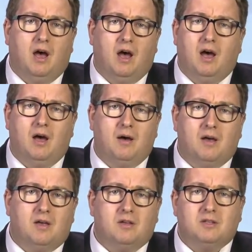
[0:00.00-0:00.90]
Uh,
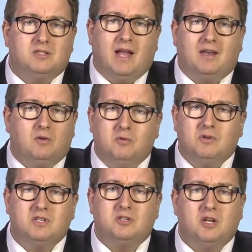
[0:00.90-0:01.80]
standing
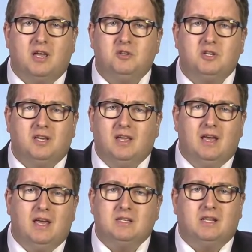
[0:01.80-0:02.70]
orders are changing.
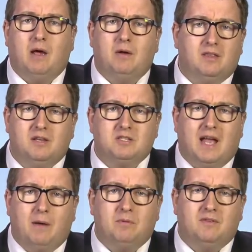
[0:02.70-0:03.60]
He's allowing things to
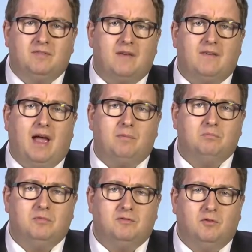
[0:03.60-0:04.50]
happen that have never happened
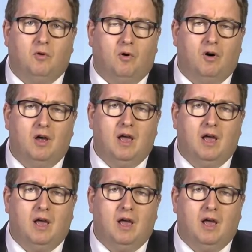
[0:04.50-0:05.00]
before.